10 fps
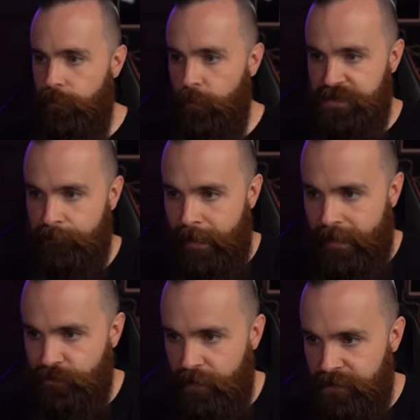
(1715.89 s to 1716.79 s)
Notice the
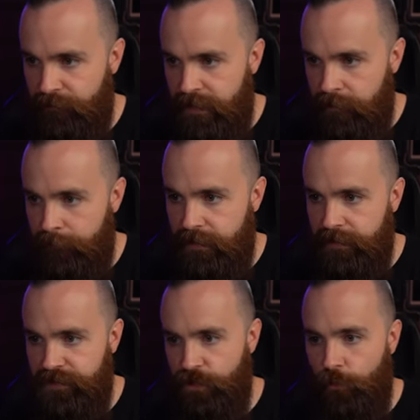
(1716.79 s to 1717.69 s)
MAC address of E M
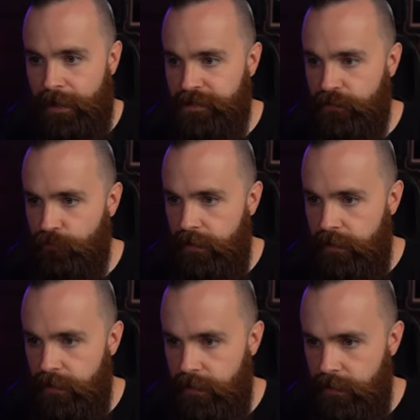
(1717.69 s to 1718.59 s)
P zero S
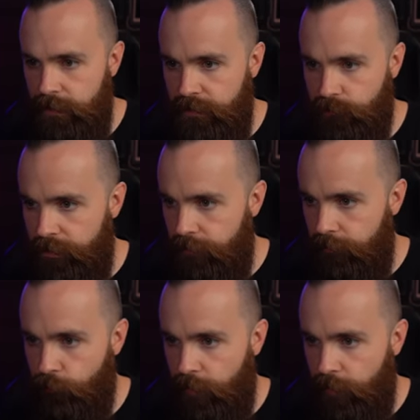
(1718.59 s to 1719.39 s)
three is, where to go?